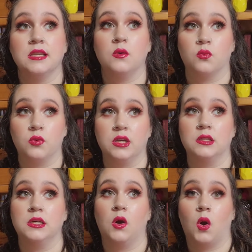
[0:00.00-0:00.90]
is a
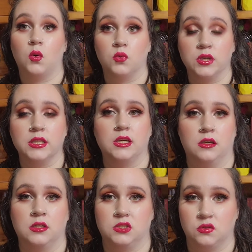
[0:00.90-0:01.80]
really, really
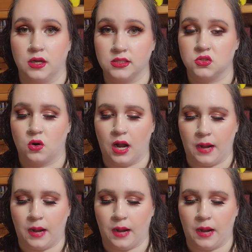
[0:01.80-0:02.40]
good drugstore